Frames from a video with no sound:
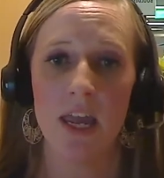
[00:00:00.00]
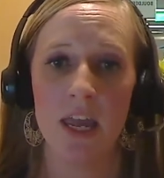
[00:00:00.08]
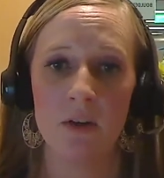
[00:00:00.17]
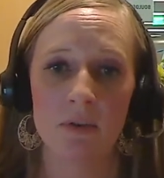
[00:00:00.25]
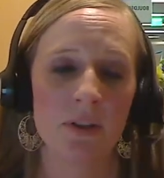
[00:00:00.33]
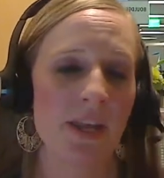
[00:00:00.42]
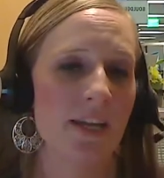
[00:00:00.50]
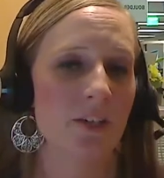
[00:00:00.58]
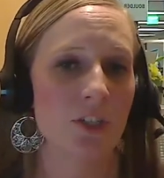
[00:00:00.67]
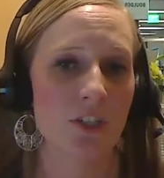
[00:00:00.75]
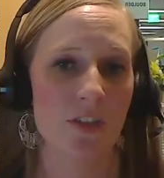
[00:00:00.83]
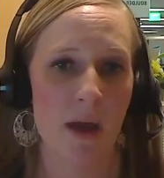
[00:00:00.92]
in
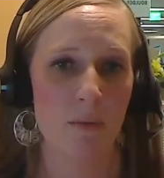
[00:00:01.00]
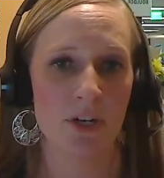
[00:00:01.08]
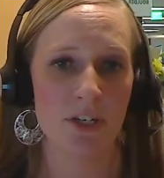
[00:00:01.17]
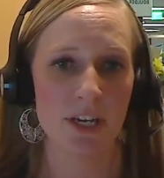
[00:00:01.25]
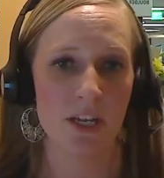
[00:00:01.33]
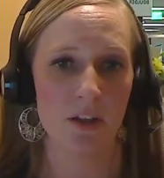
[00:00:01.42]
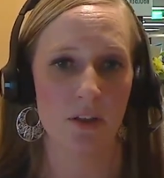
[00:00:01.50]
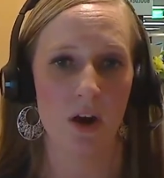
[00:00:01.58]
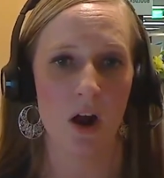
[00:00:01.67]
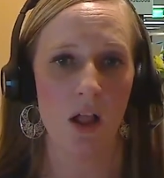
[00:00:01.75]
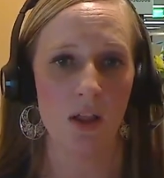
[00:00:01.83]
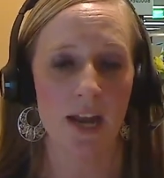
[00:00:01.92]
relation to that particular
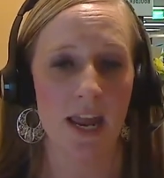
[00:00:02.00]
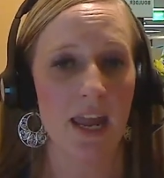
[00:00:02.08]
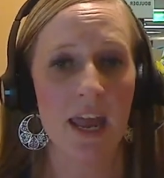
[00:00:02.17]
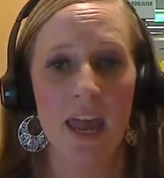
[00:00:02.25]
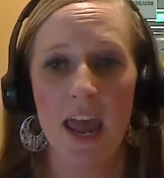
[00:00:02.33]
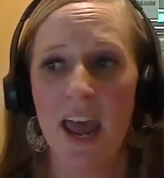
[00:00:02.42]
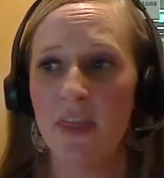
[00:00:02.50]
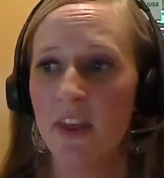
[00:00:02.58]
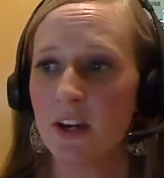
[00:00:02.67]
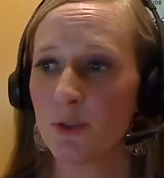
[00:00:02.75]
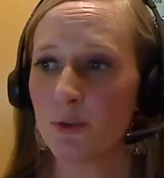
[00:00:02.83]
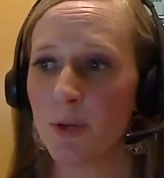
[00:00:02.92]
holiday. And
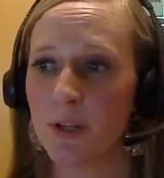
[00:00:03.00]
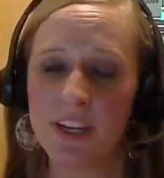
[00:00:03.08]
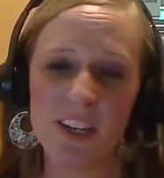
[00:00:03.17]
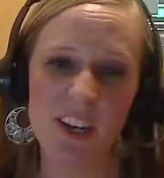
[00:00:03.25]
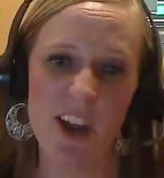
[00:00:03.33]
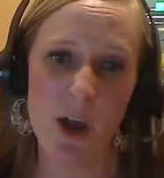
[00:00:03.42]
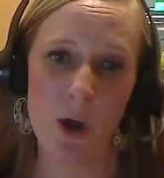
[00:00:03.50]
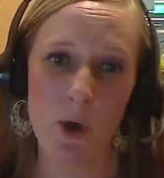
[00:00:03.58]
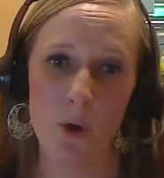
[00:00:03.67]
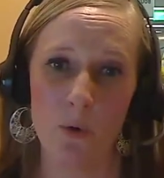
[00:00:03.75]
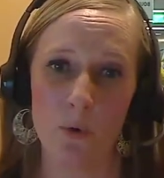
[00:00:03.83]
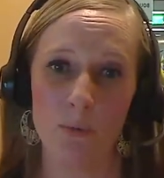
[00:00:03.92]
there's really
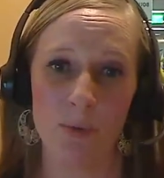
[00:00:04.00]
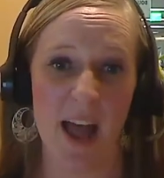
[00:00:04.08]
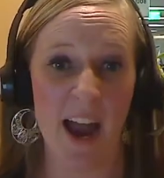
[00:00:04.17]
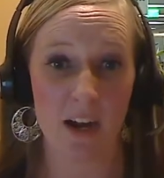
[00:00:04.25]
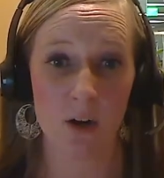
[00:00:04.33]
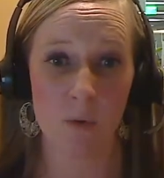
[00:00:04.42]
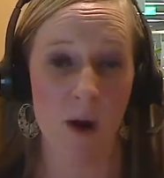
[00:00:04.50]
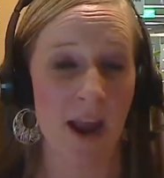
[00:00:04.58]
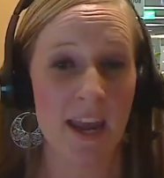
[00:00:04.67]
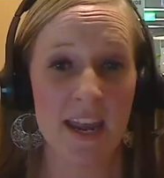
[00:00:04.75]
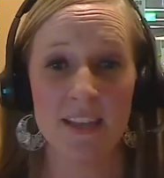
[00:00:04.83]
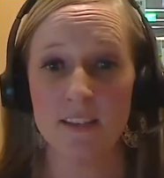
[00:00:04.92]
no black or
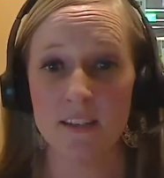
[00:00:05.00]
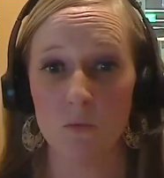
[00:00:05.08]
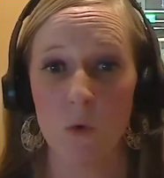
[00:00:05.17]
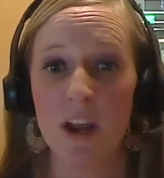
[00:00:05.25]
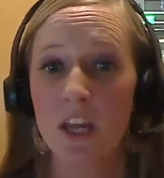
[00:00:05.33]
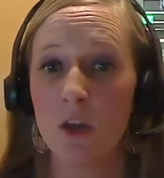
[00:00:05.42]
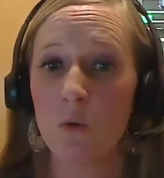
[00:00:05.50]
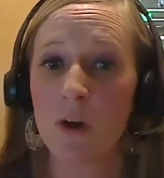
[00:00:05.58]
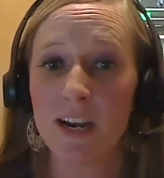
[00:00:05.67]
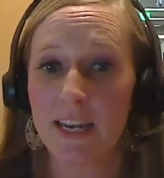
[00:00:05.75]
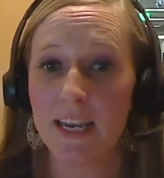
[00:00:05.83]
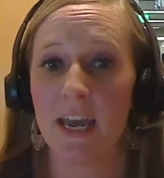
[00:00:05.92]
white. It's what you
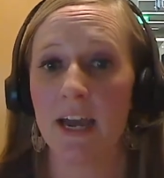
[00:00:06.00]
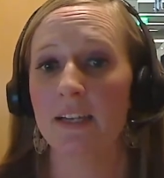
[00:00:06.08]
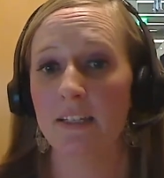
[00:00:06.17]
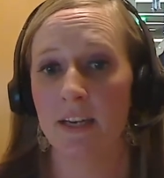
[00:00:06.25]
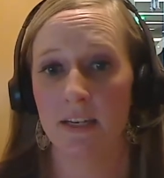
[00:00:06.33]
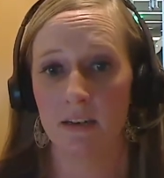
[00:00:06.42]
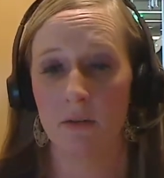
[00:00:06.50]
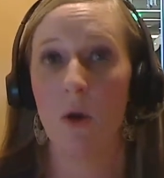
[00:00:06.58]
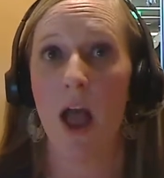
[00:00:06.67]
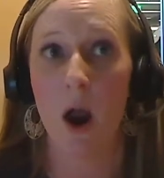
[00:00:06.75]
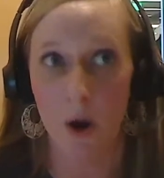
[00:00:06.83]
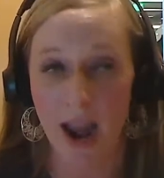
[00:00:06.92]
want to get done
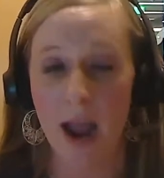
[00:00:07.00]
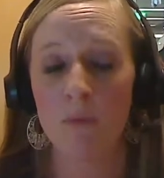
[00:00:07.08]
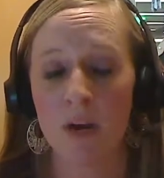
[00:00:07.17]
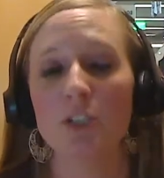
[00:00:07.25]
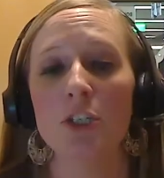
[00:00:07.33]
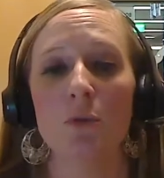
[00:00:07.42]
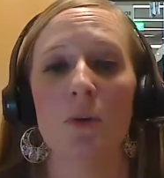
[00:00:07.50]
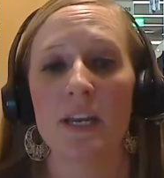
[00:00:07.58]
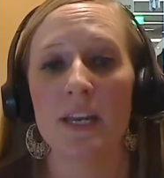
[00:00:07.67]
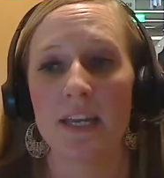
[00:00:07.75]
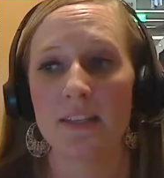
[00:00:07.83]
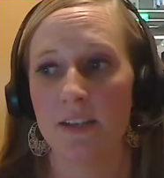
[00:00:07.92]
or how much you want
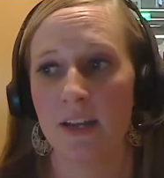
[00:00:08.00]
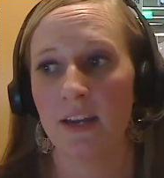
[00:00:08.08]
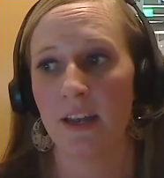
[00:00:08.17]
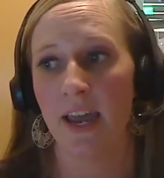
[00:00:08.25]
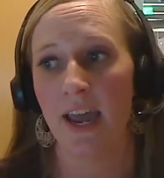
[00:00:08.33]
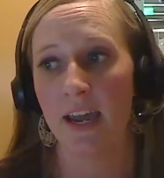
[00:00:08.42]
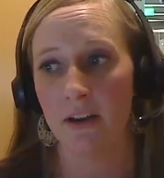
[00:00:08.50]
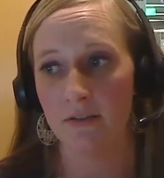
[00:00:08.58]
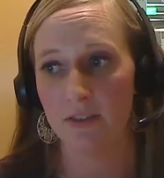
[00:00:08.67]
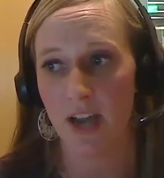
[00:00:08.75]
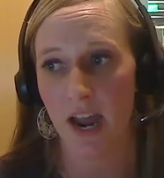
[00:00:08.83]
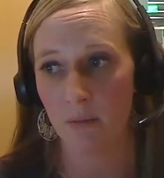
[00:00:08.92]
to get done ahead
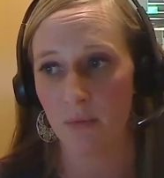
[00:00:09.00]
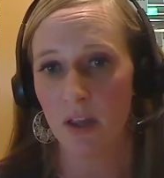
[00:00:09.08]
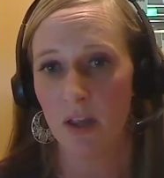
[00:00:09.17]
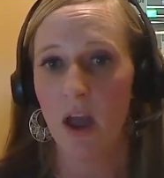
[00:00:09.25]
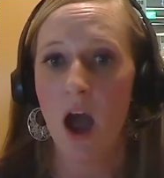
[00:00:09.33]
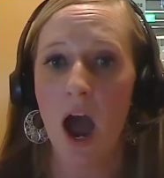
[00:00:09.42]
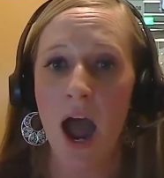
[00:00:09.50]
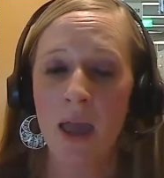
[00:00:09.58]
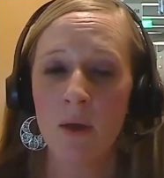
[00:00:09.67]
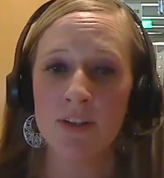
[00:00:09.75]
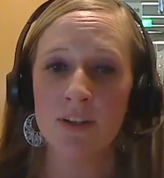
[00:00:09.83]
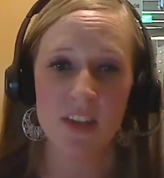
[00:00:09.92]
of time.
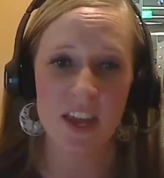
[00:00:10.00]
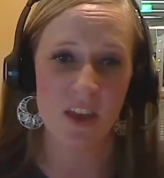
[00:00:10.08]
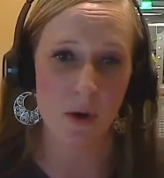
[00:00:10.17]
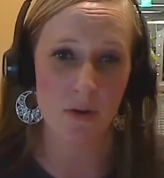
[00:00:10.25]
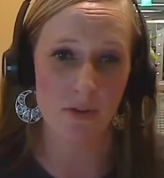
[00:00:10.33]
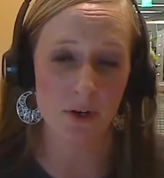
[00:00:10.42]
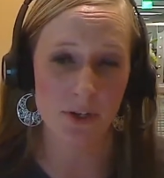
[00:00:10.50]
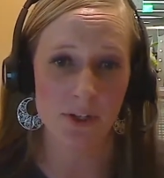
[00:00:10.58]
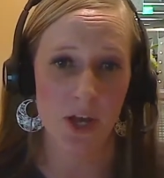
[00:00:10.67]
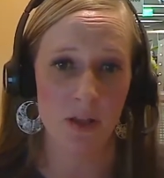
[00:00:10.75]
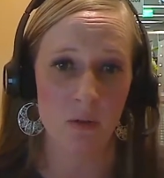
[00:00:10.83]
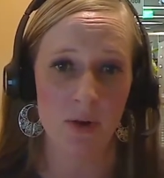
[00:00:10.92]
I would say though, if you're
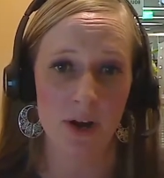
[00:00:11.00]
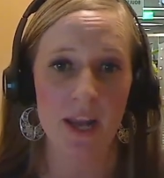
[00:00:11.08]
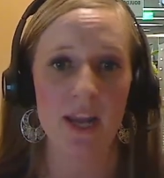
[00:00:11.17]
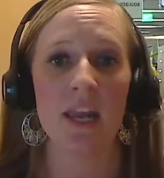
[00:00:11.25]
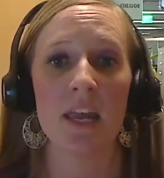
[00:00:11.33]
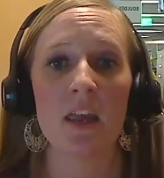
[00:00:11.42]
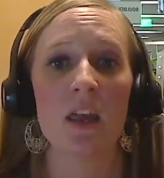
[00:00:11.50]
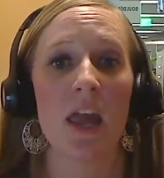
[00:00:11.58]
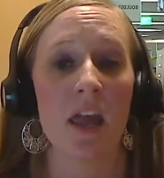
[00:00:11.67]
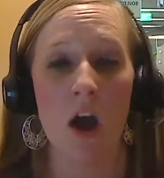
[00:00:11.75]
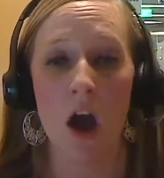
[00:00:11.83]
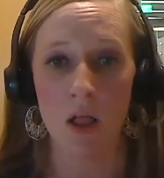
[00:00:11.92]
celebrating
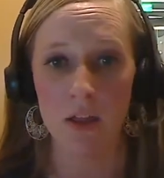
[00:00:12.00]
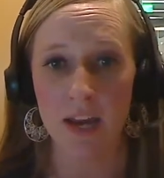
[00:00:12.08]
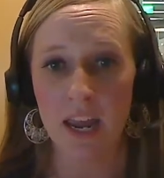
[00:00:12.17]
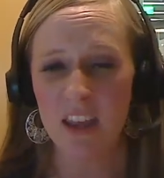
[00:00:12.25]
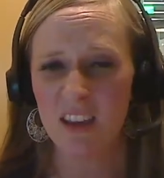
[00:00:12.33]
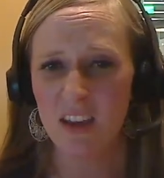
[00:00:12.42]
a holiday,